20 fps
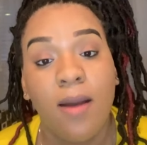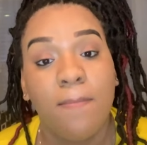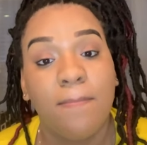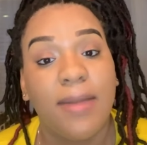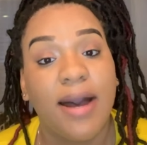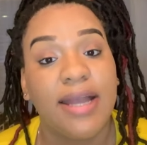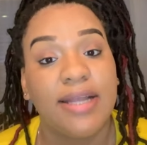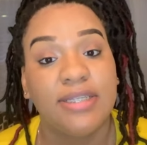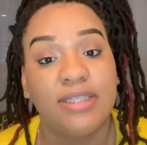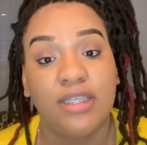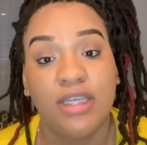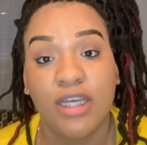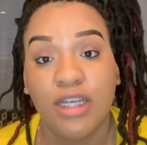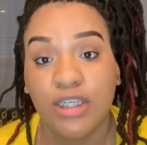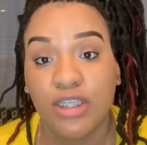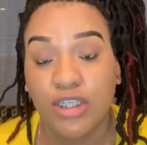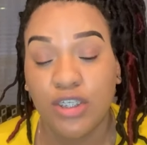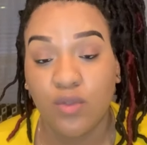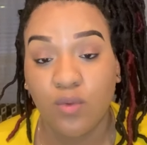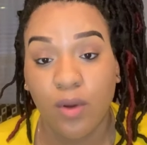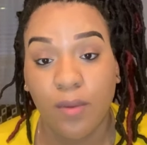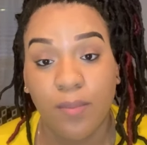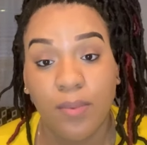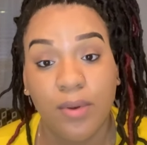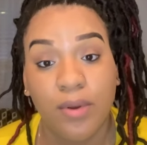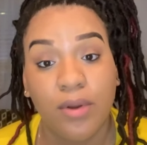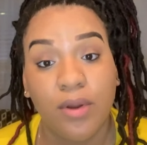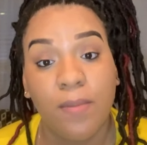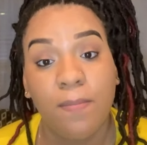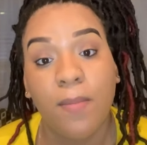My intentions were
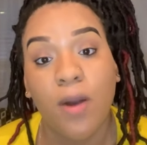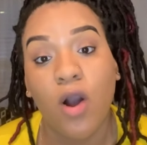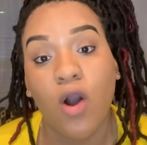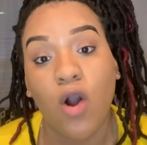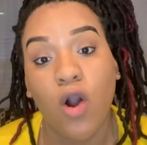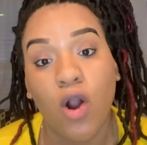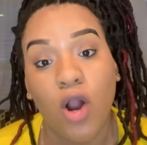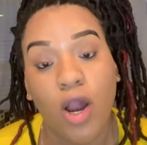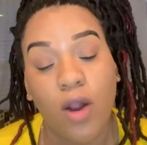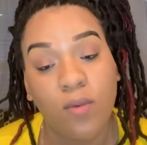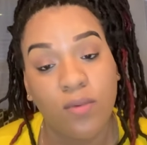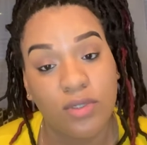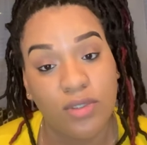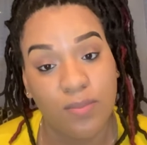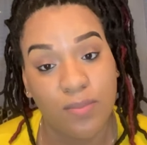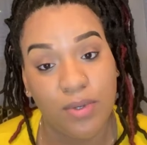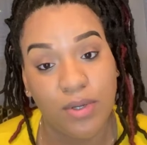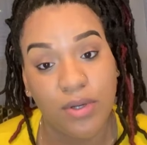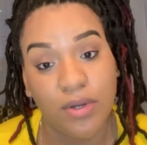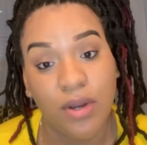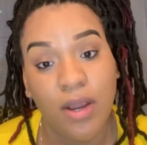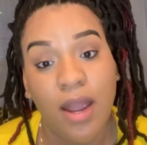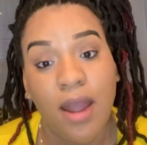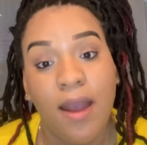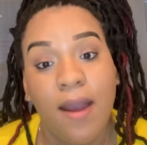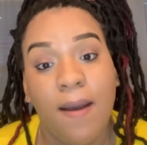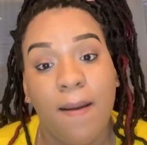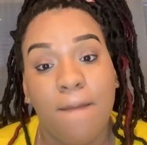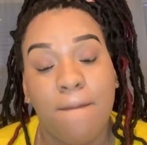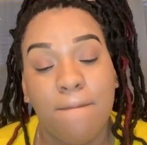pure, my heart was pure,
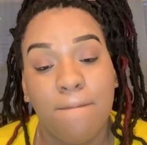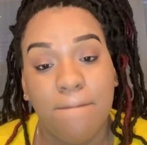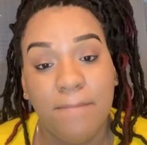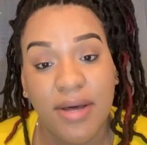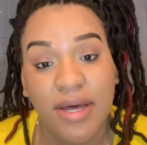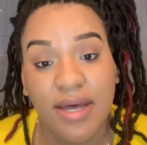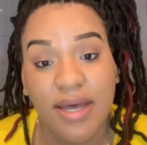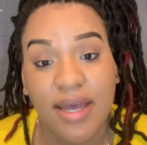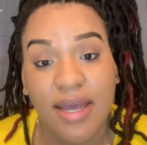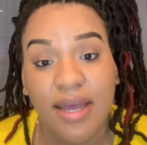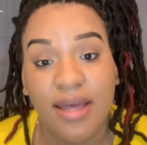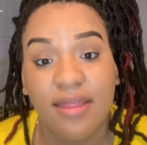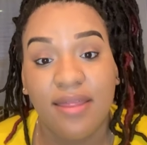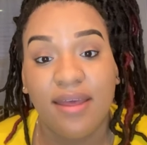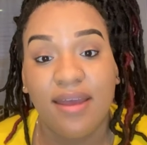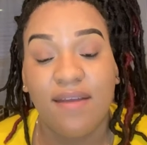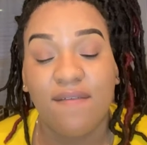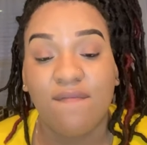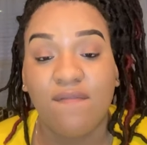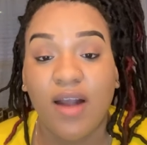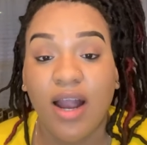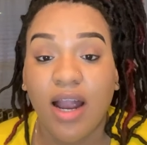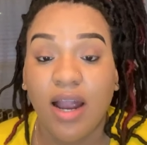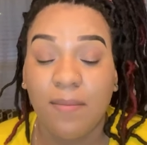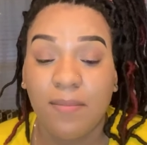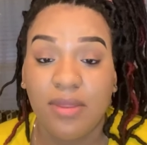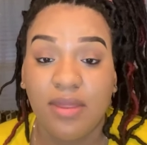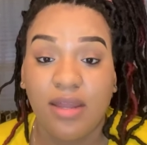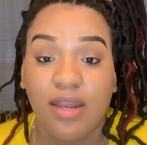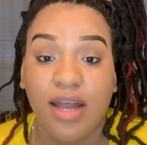but the
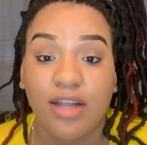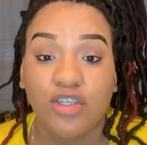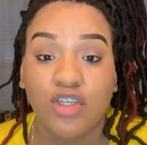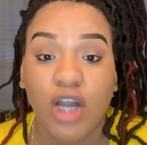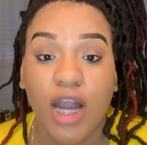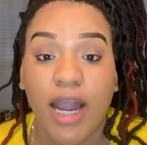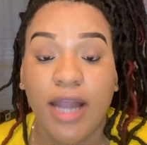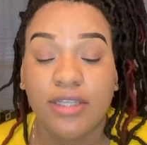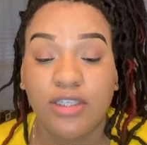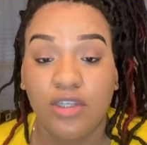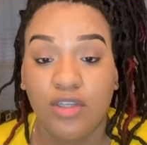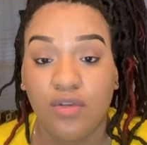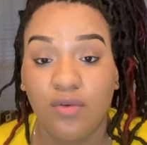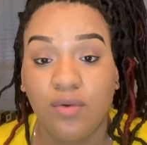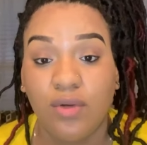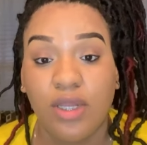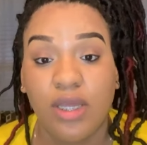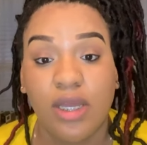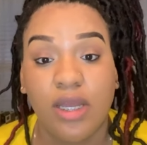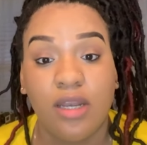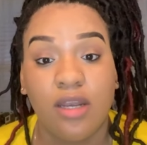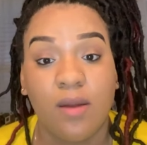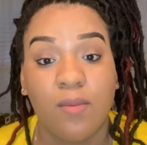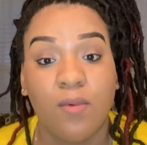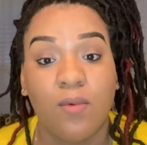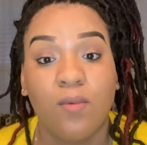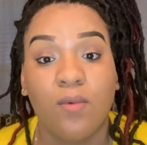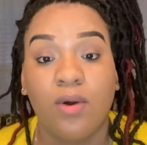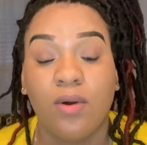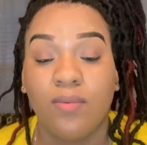environment that I tried to do it in,
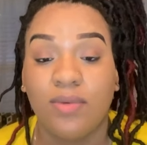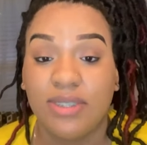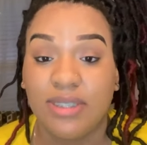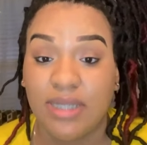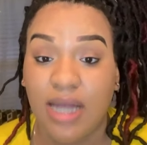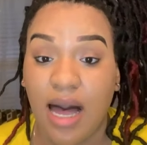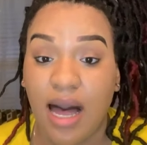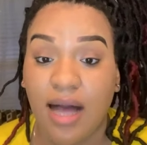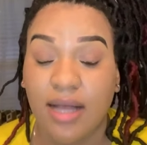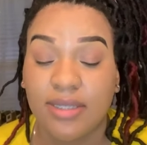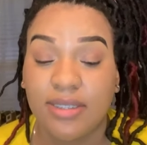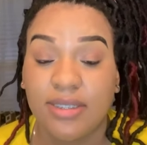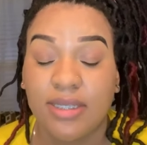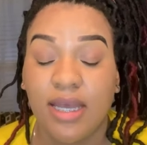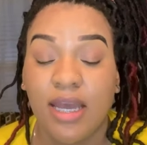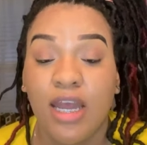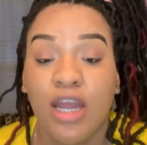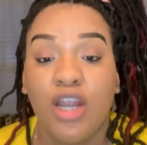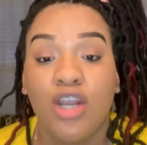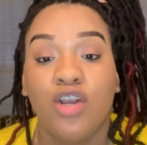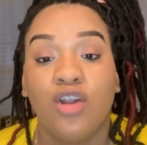number one, was toxic.